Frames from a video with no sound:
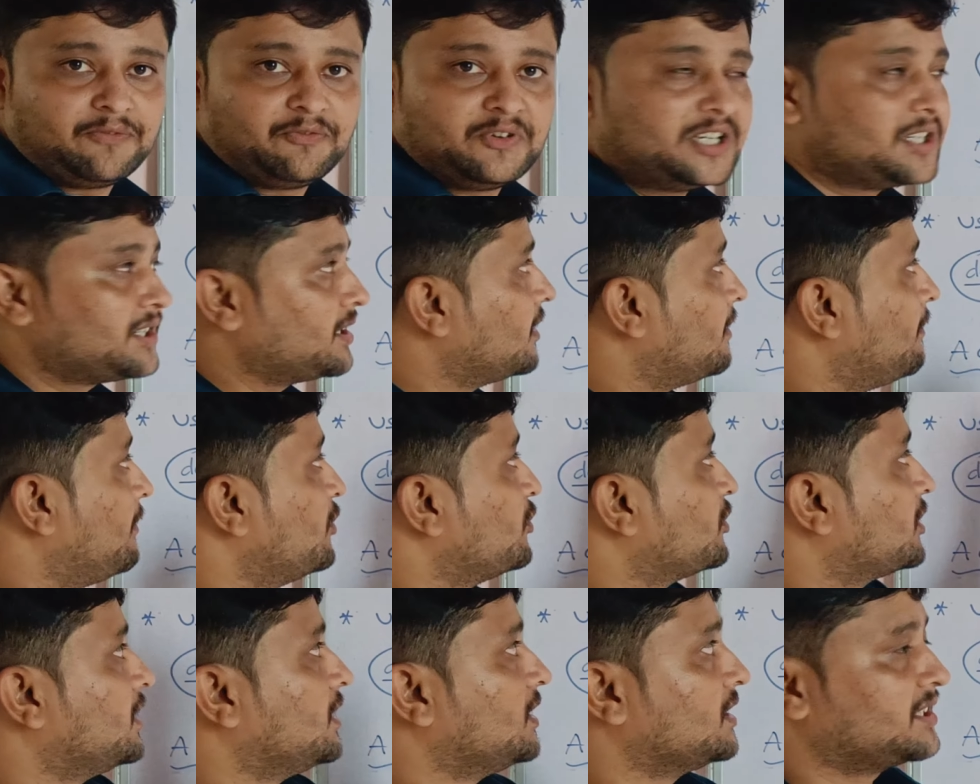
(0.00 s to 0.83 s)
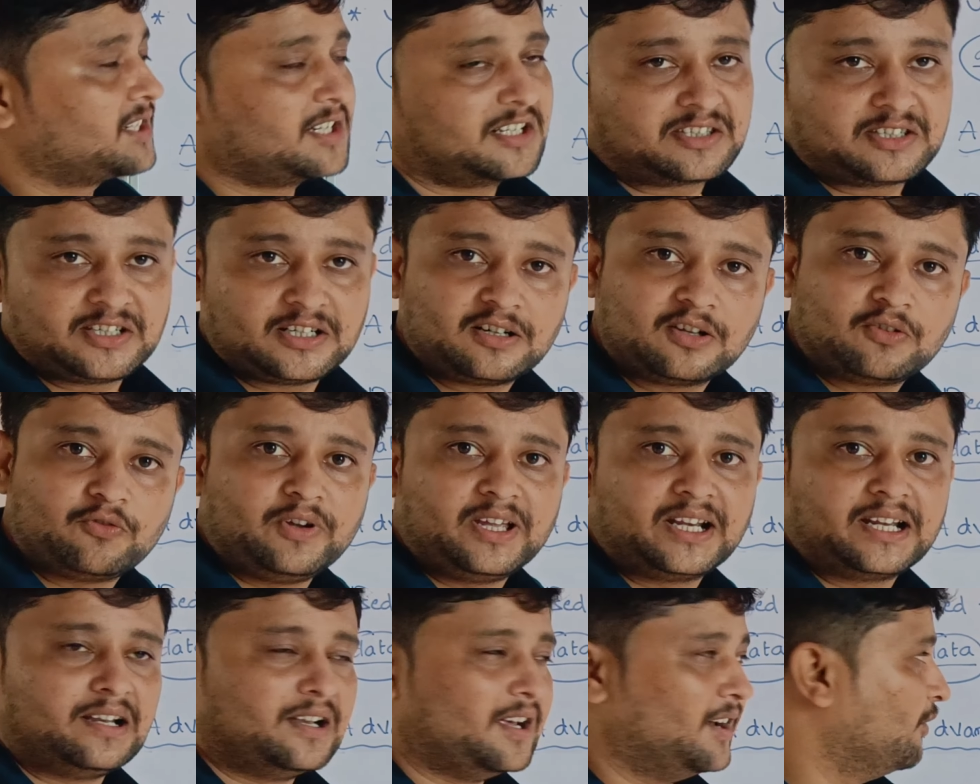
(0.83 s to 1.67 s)
definition about structured
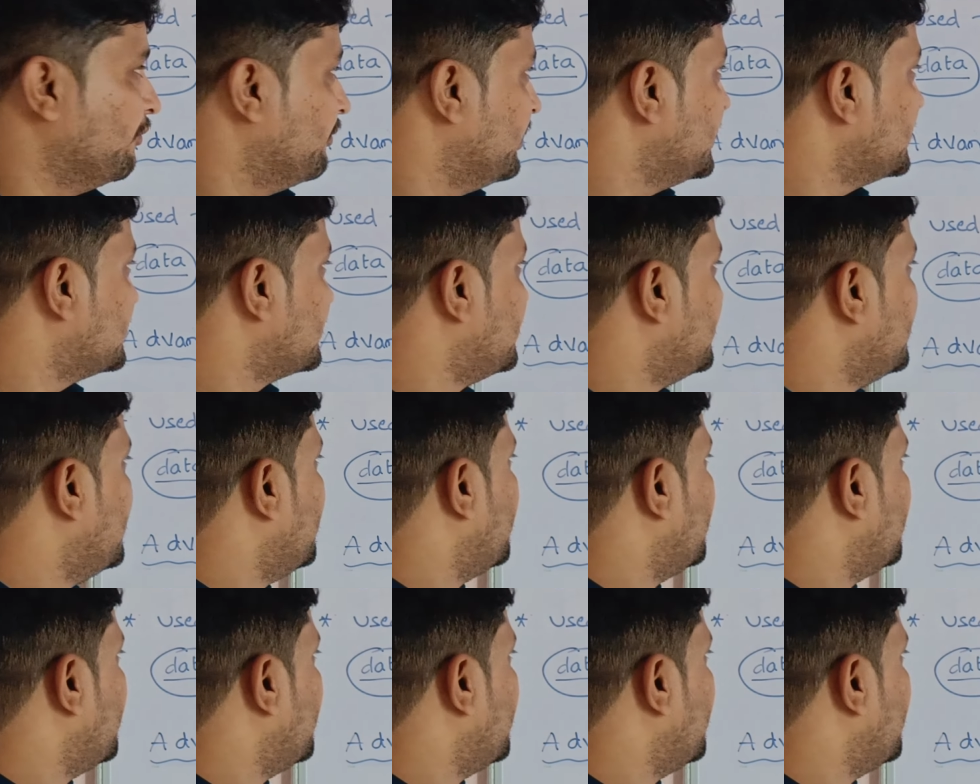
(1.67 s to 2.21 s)
query language.